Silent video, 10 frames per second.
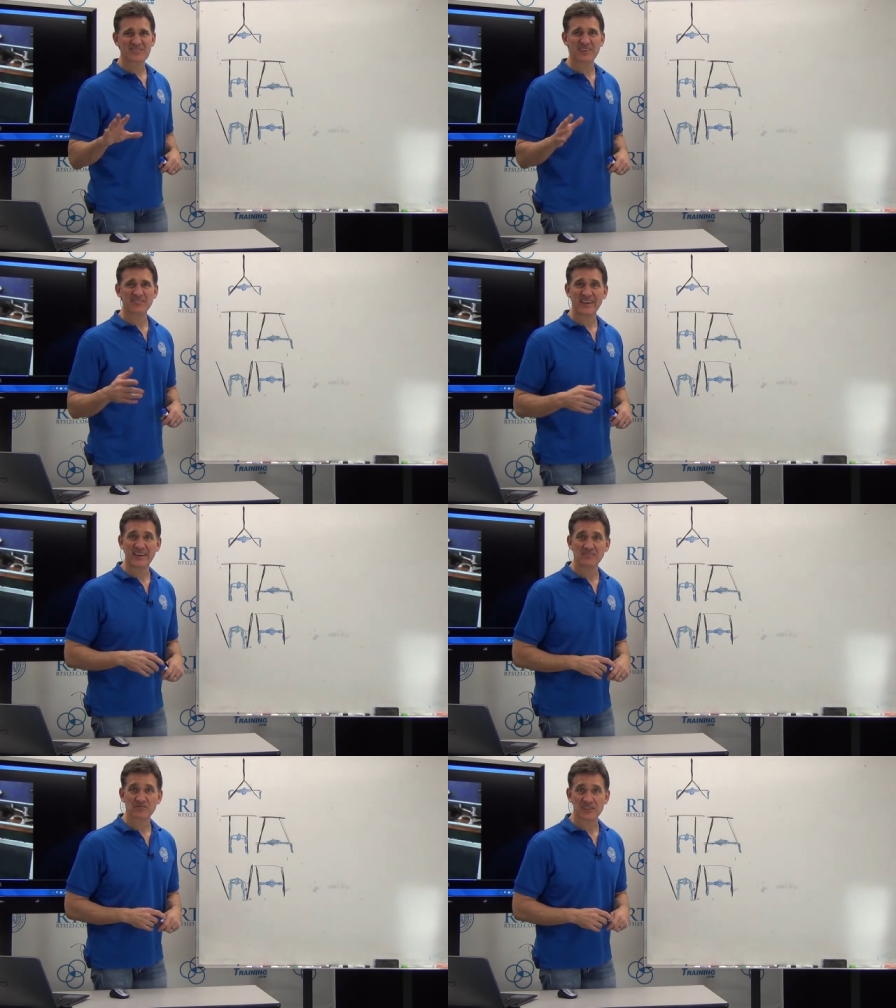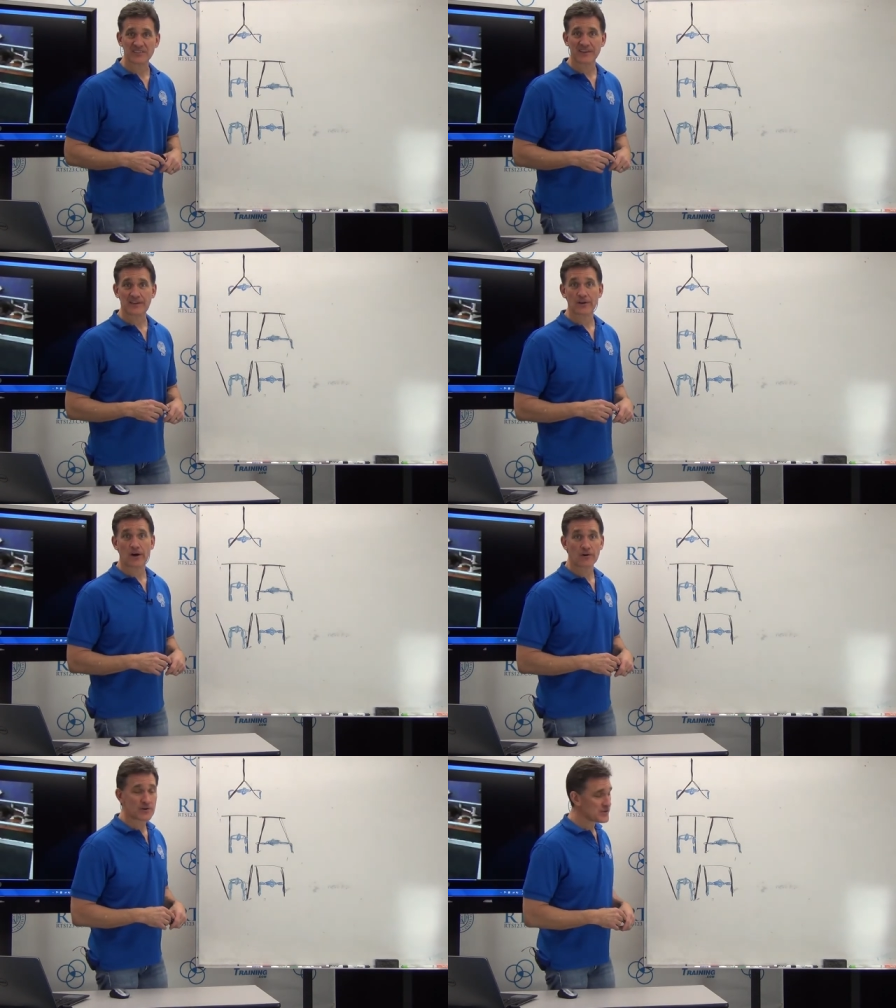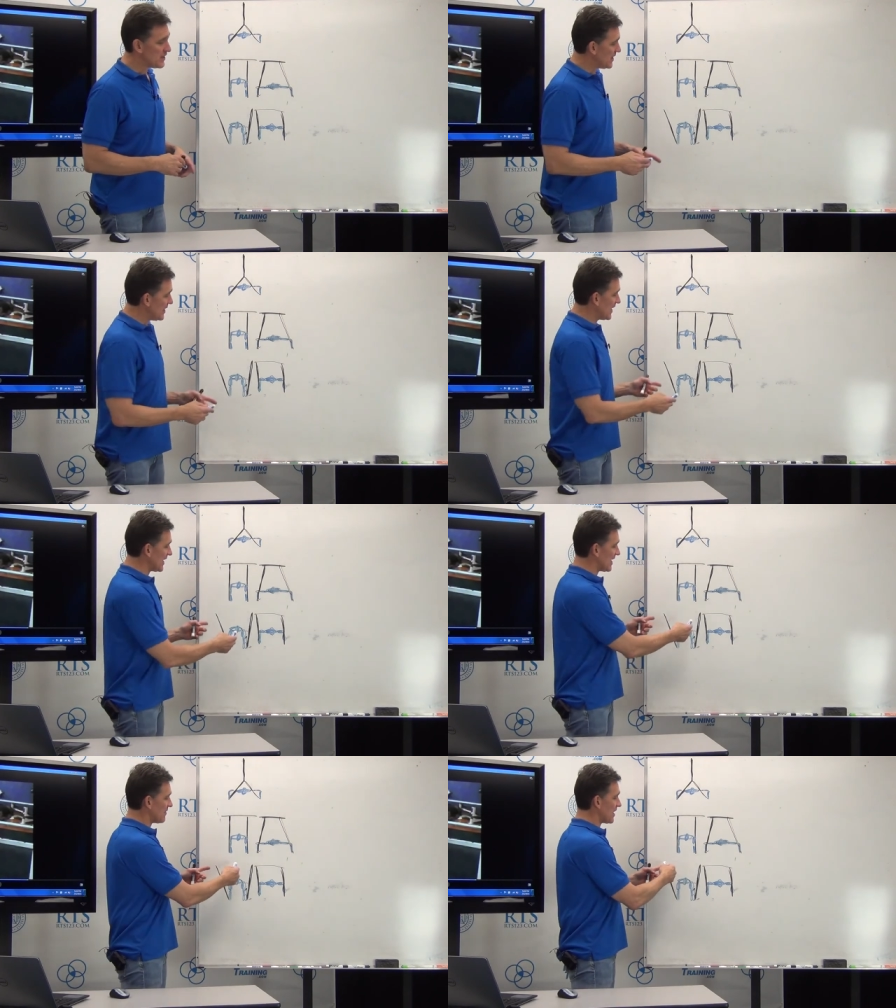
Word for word: fifteen, sixteen dollars and, have,